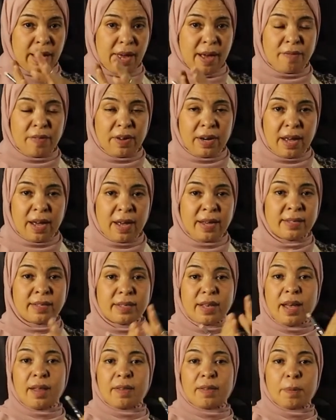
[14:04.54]
have and has
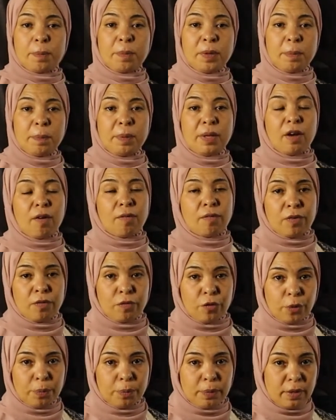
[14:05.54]
and the PP of the
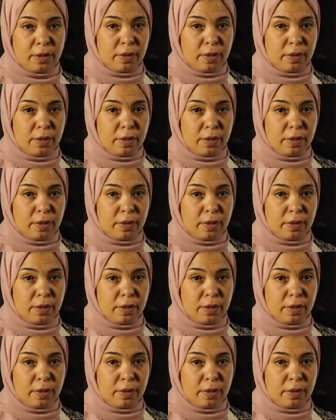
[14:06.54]
verb.